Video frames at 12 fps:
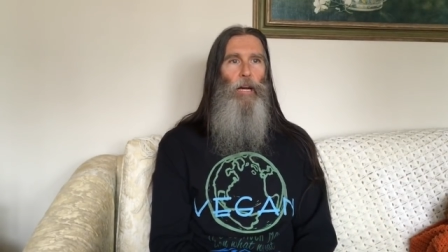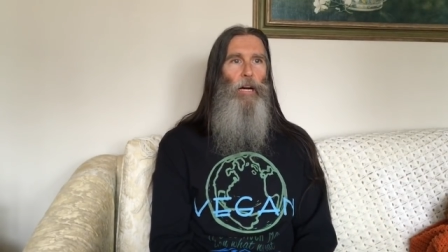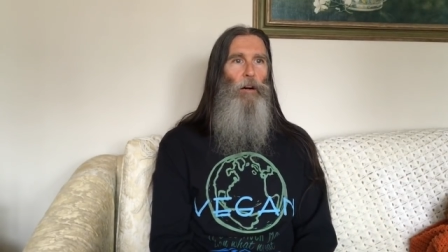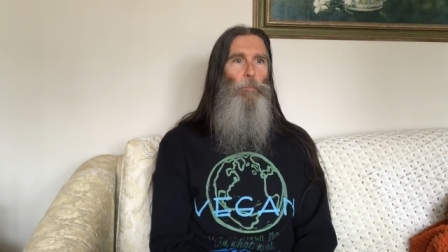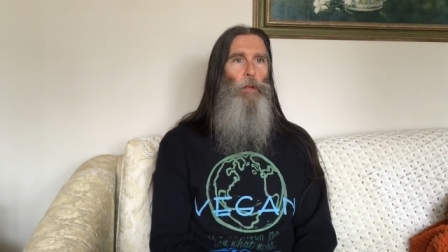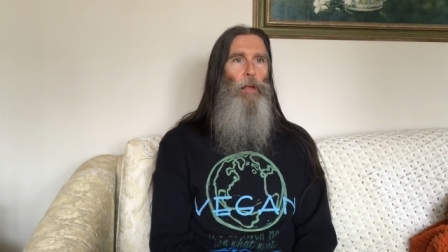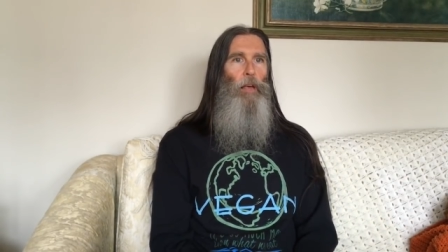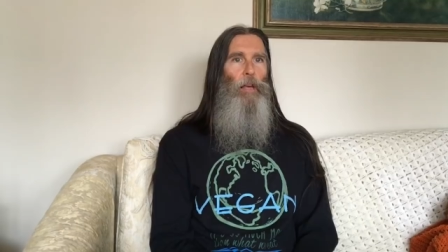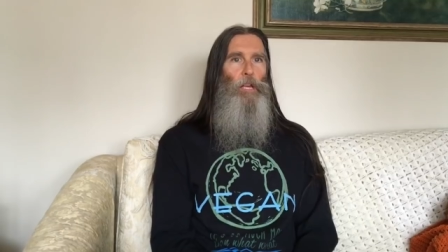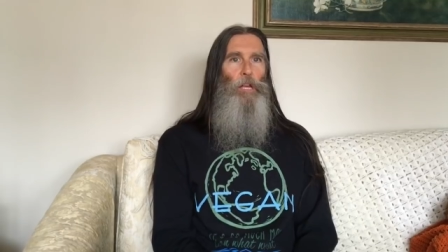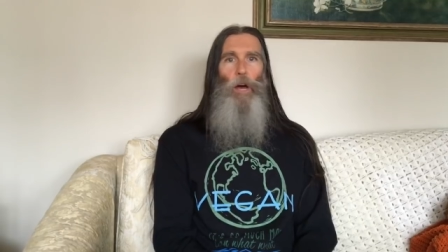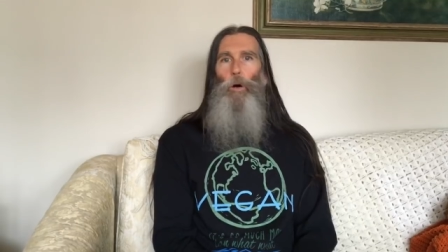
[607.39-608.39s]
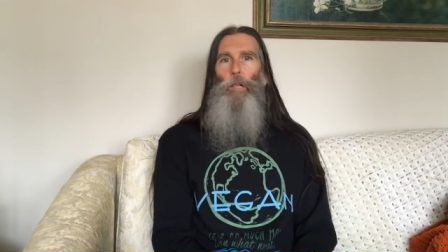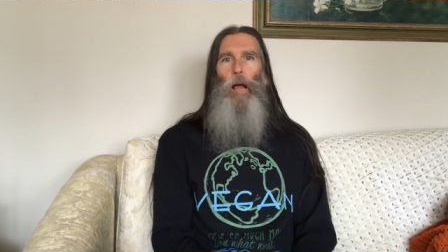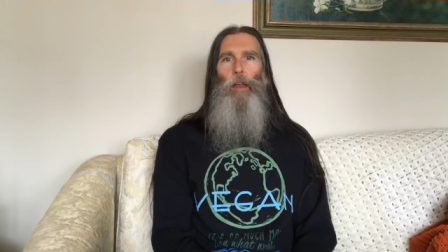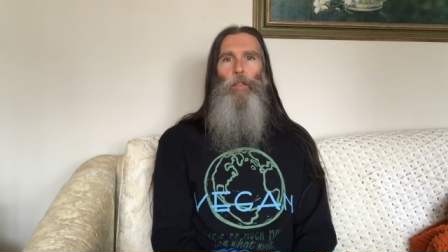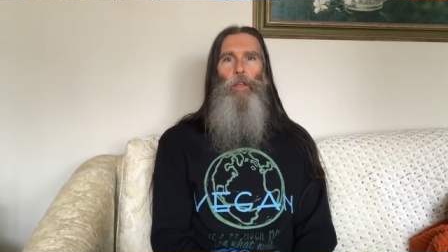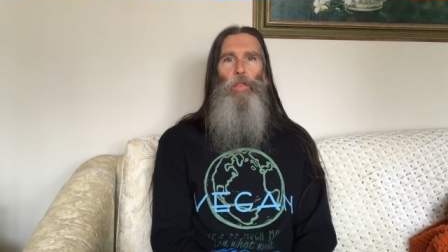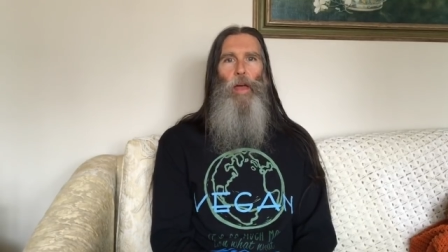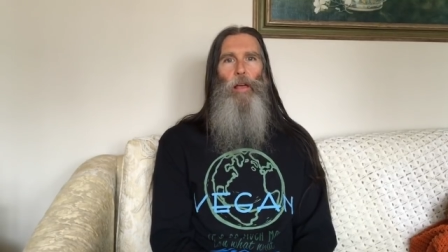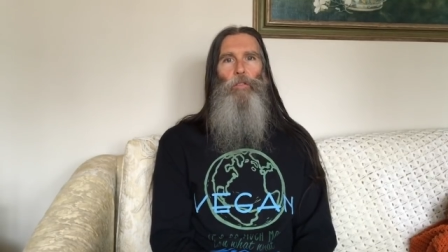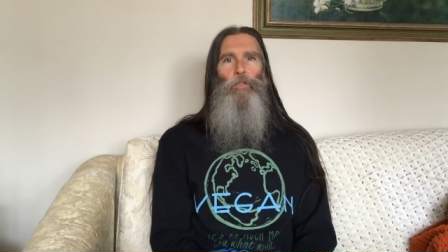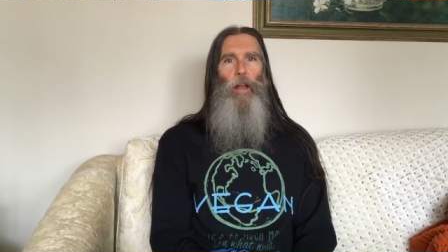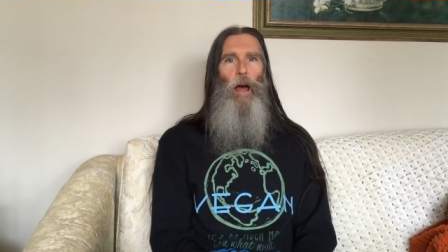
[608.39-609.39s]
Um, you know, a lot of the
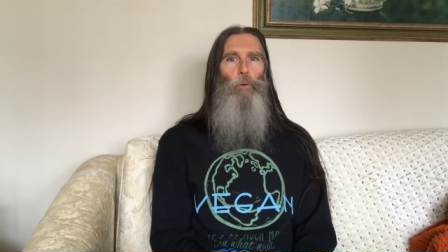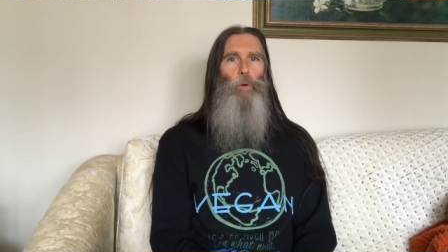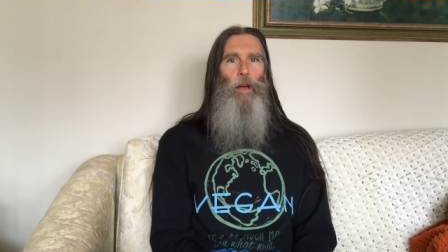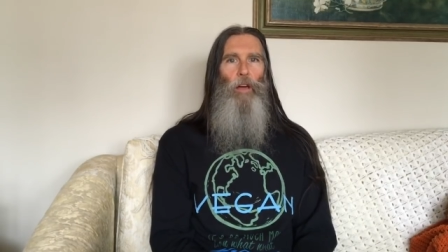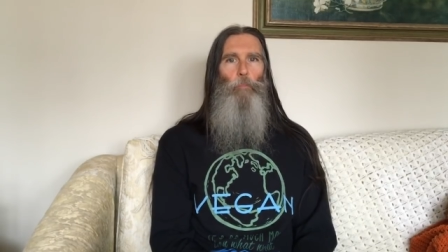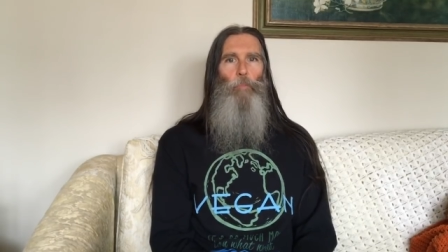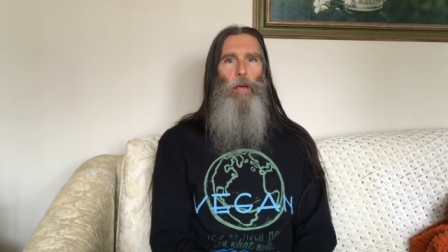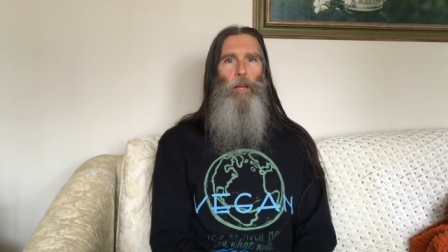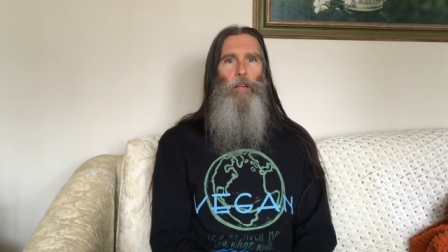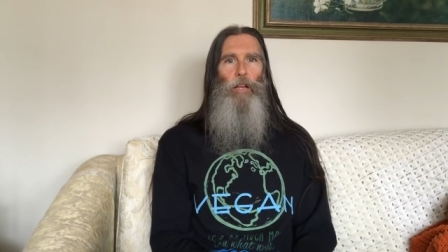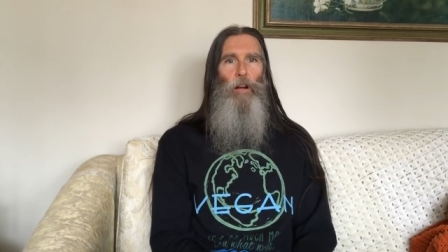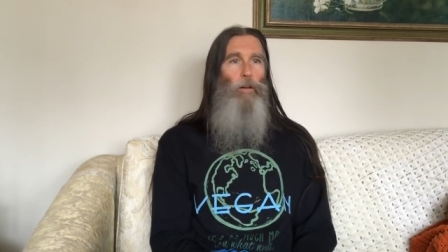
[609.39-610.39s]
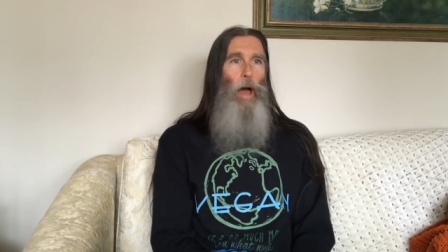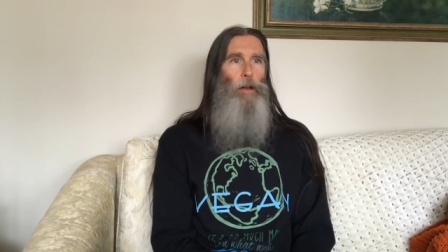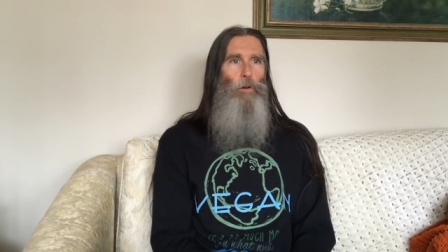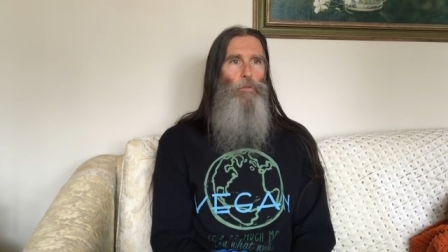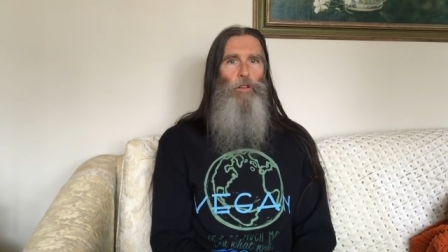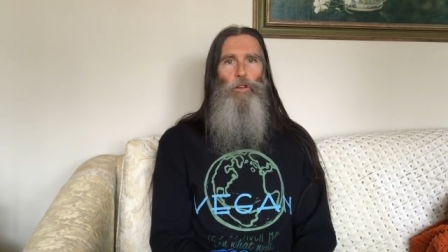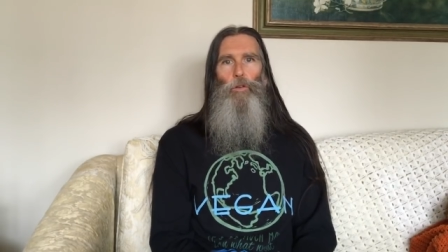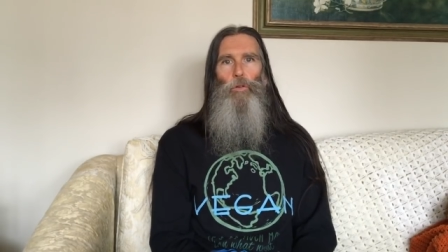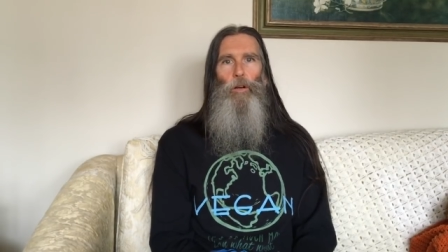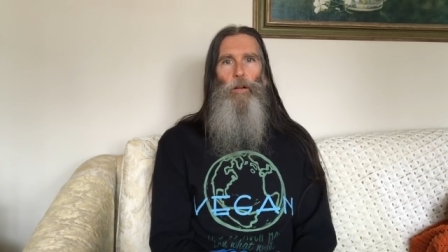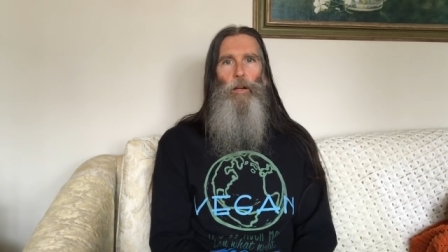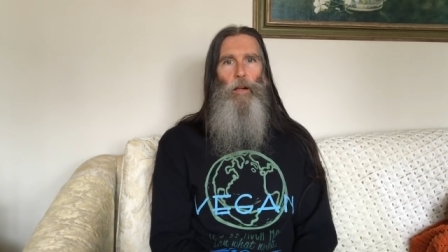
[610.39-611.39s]
things that I recommend here, I don't do.